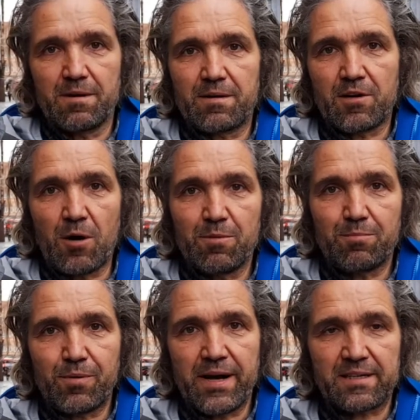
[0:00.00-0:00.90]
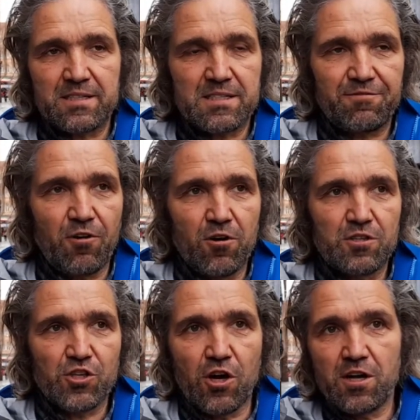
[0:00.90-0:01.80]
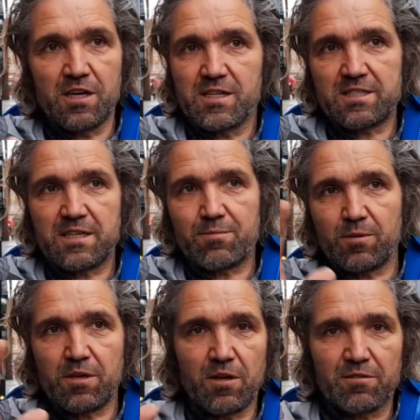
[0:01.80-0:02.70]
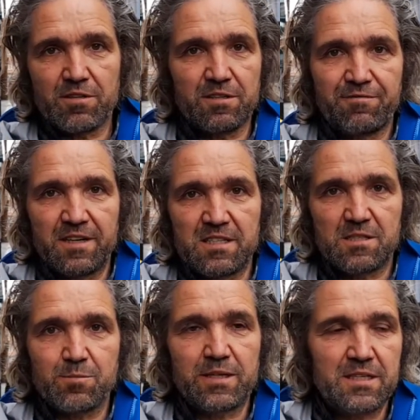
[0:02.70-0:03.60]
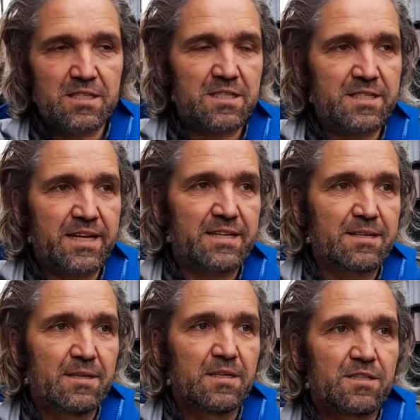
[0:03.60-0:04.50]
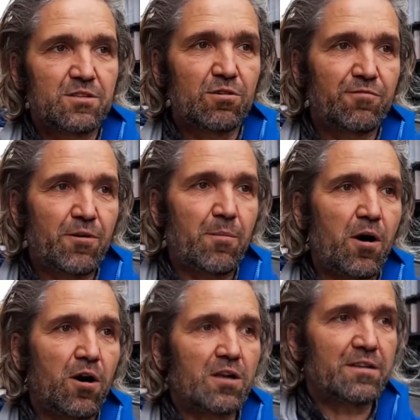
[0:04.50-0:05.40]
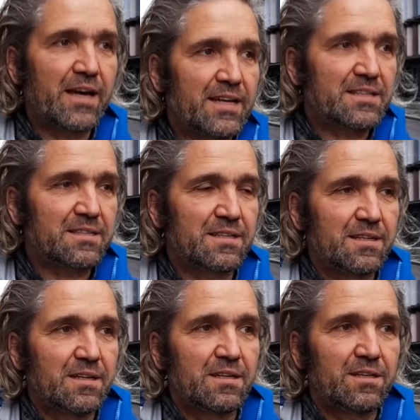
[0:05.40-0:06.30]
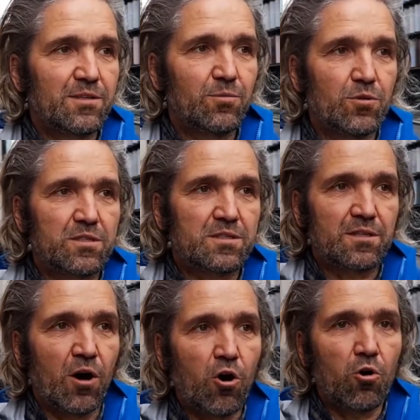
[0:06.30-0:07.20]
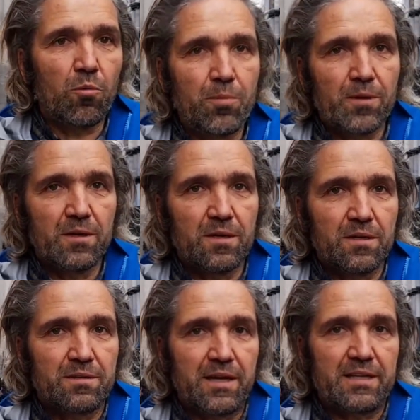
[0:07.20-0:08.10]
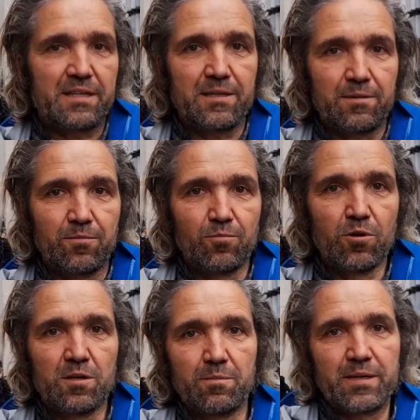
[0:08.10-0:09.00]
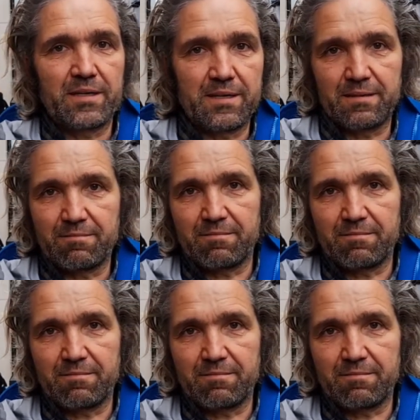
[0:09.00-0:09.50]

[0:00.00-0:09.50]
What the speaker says: common practice for journalists, that's what a lot of the defense witnesses said. So from all of that, you would hope that he wouldn't be,